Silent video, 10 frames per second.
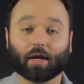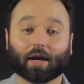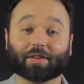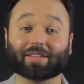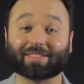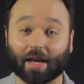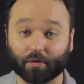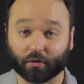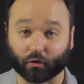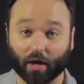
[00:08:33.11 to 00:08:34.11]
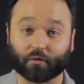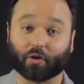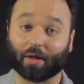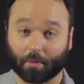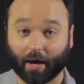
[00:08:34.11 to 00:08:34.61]
on the 7th fret
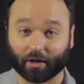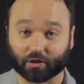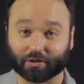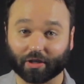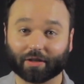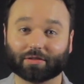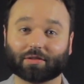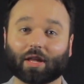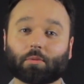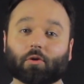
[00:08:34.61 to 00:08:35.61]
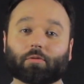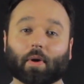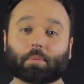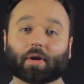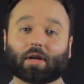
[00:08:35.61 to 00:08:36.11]
for that minor 6 and move
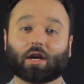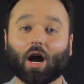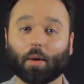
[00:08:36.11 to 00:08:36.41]
my pinky